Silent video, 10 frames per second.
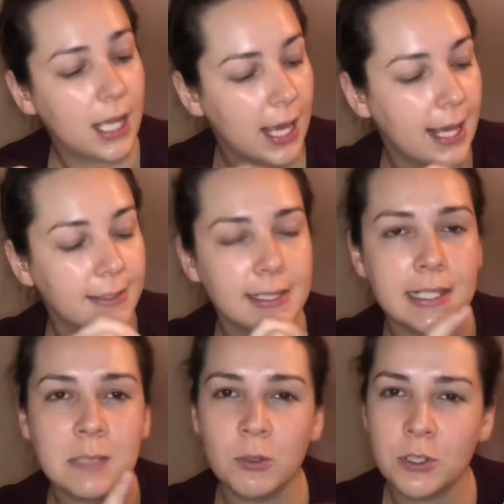And this
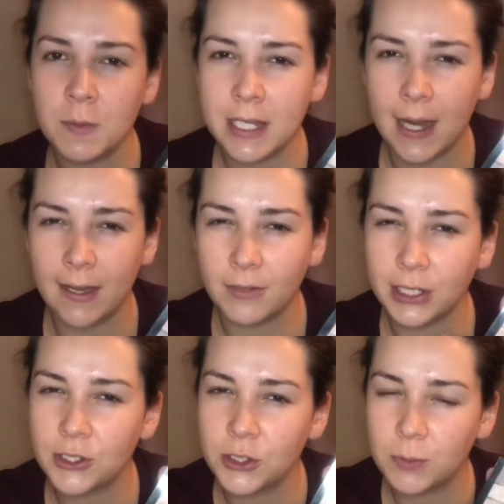is supposed to be kind of like
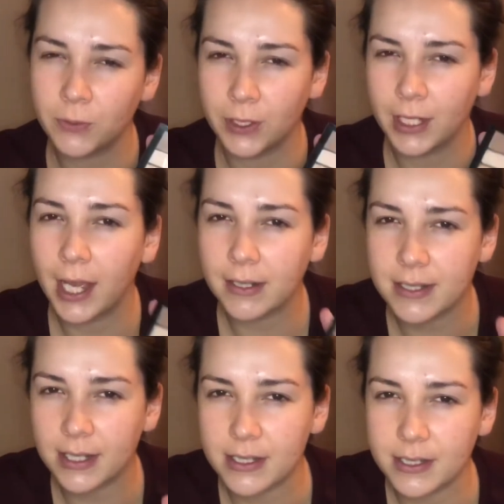a dupe for the
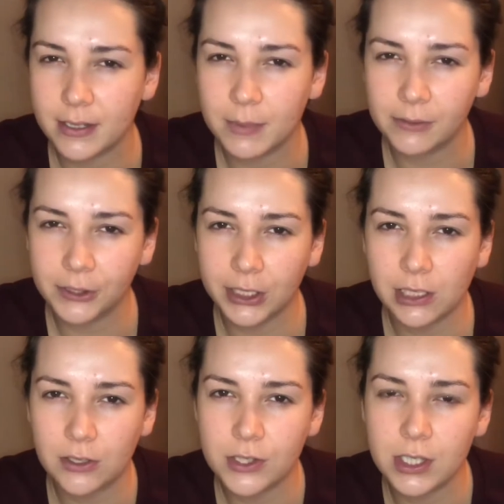Anastasia Beverly
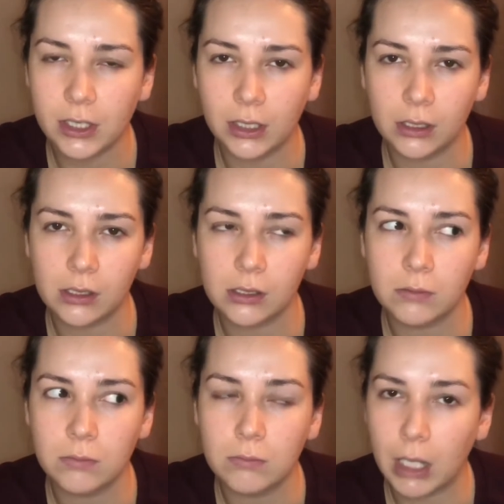Hills, the
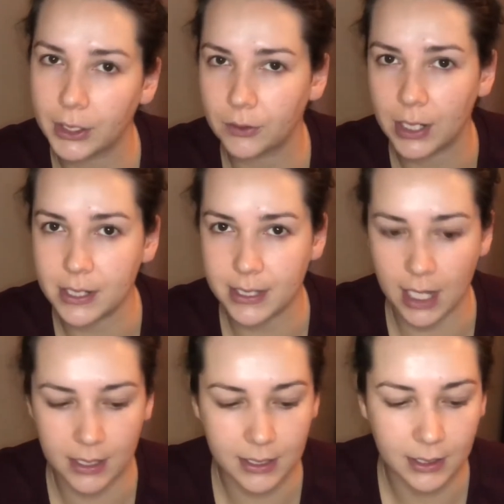Modern
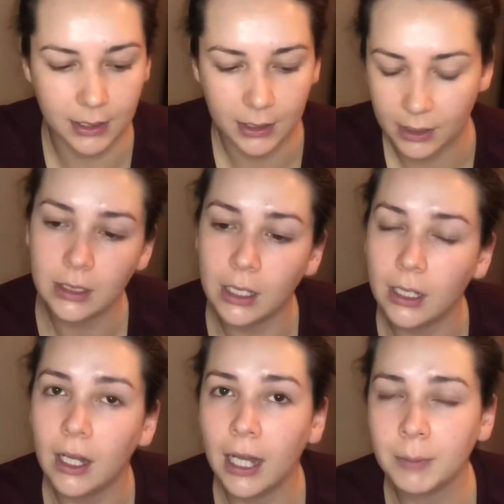Renaissance.
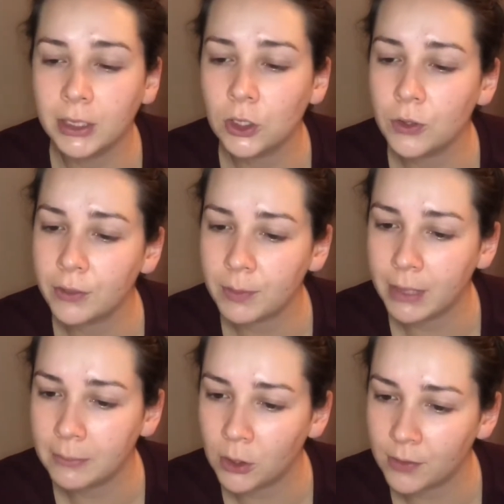I'm going to go in with
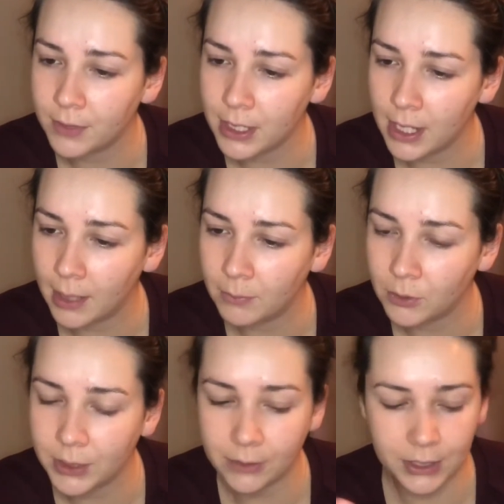my Morphe
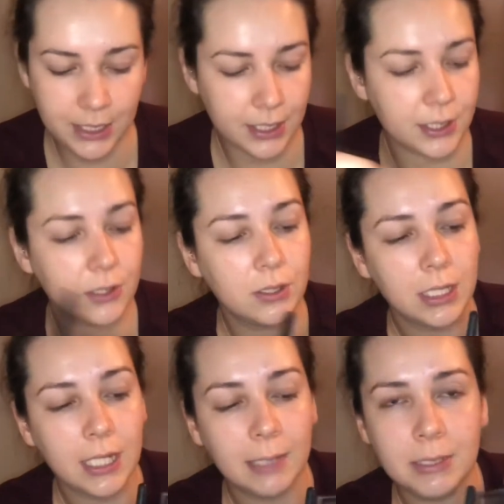M330.
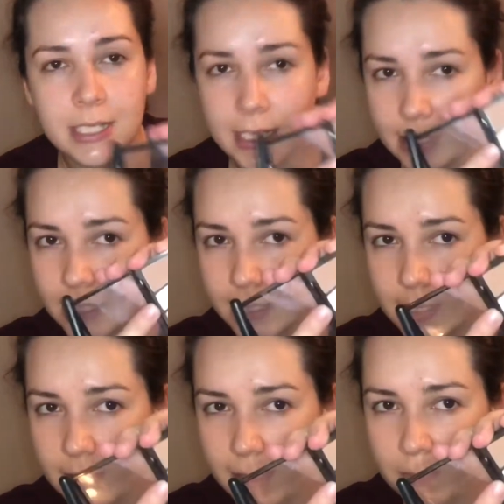I'm going to take this
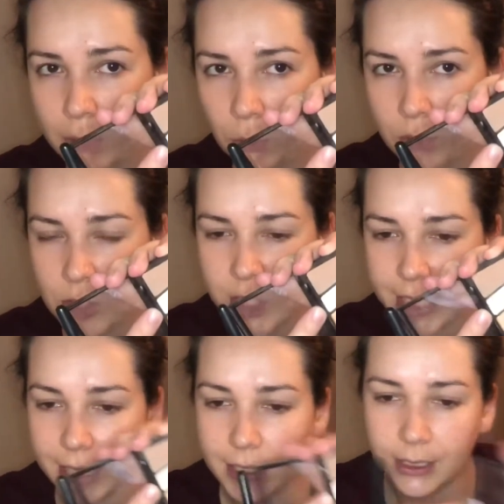like bone
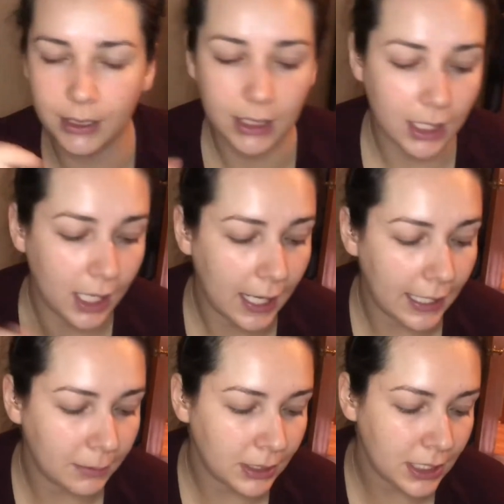shade and
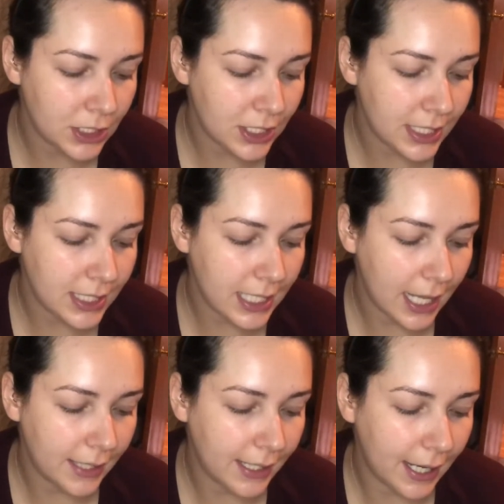I'm going to just
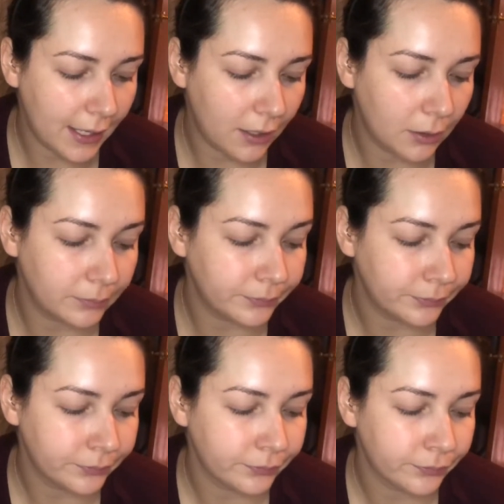set that
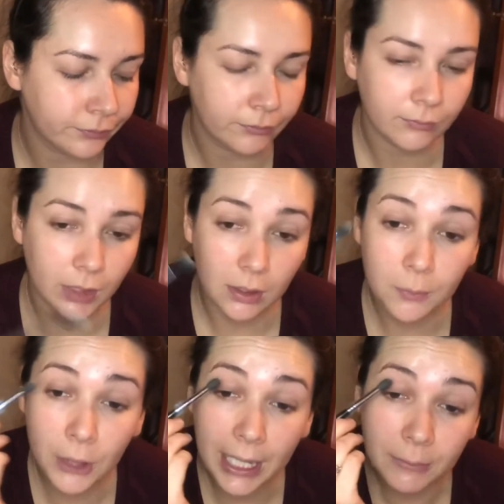
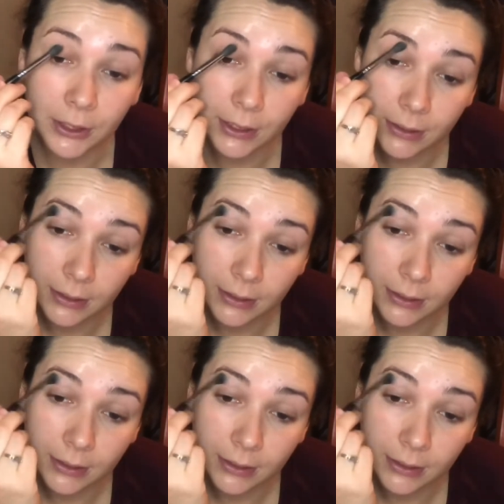primer.